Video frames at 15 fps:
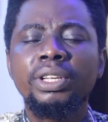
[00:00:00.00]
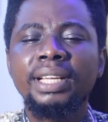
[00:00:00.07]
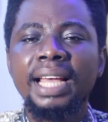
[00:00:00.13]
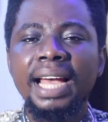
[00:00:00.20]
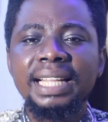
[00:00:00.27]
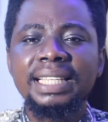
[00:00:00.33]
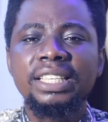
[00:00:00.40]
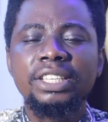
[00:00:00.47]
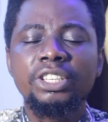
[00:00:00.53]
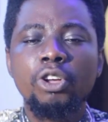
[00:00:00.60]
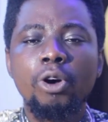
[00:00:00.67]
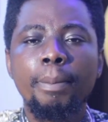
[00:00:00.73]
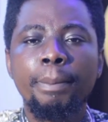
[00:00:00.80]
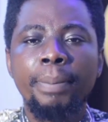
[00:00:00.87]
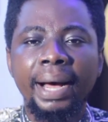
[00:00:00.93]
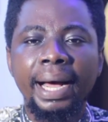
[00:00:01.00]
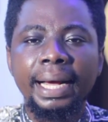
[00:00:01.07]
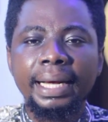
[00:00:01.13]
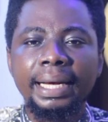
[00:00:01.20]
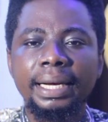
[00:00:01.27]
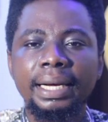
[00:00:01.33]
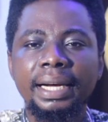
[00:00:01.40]
get your
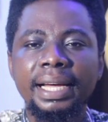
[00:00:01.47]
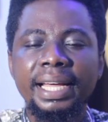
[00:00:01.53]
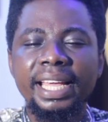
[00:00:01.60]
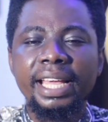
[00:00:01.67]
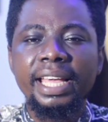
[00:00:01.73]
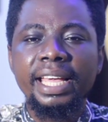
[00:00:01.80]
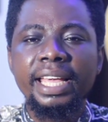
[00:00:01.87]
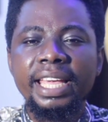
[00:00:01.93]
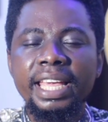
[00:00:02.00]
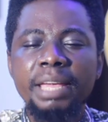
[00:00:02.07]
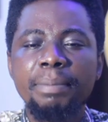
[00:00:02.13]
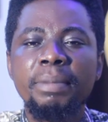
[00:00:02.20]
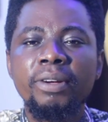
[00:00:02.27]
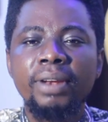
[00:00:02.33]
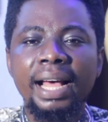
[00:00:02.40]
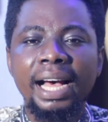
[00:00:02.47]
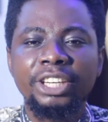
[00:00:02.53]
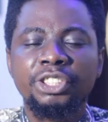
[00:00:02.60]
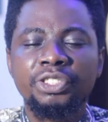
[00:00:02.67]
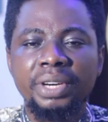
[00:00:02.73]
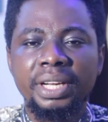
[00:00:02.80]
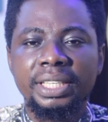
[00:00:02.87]
bank email
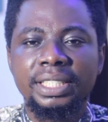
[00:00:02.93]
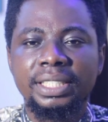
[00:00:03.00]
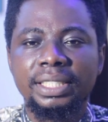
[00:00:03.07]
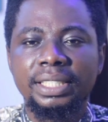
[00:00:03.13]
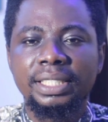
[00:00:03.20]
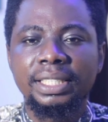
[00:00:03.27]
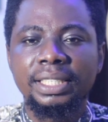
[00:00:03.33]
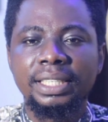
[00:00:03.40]
address